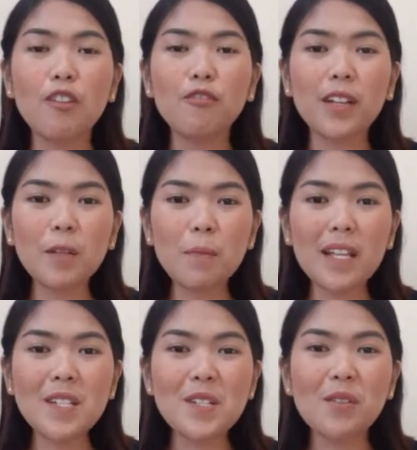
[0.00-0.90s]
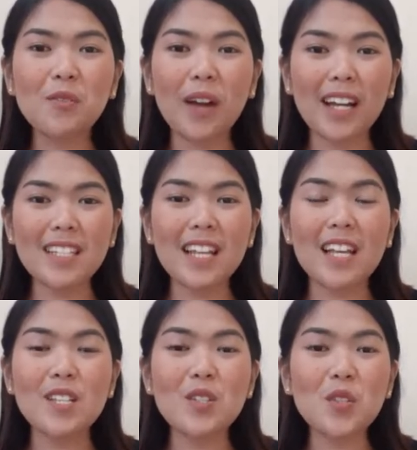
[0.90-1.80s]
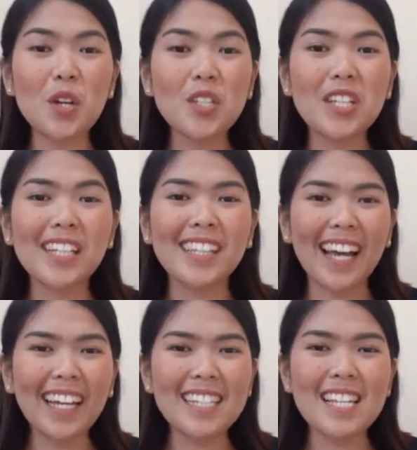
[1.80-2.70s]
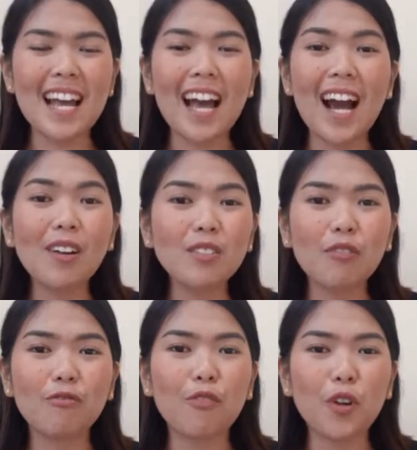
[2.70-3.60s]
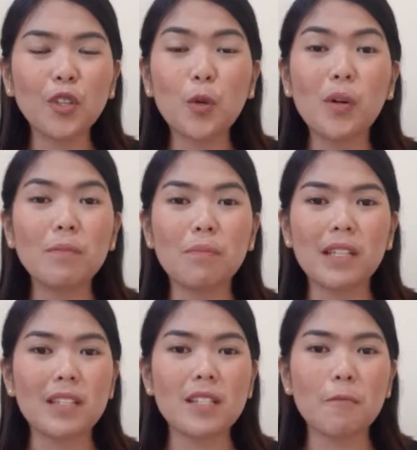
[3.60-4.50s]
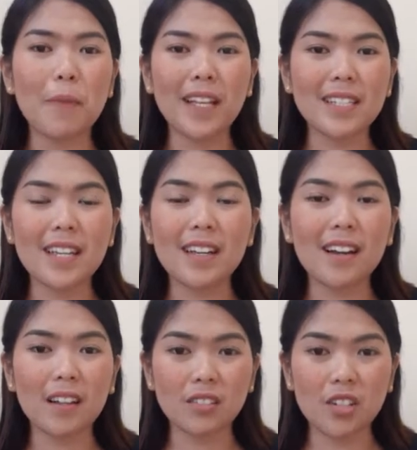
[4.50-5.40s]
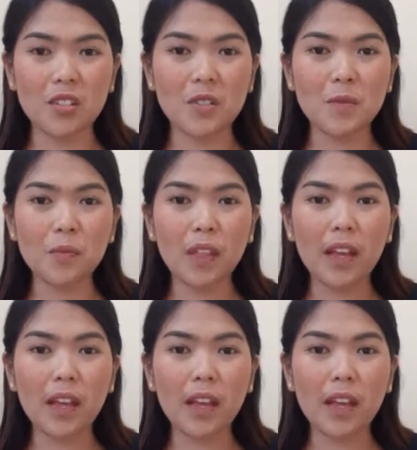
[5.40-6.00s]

Philippines ranked as 39th out of 41 participating countries.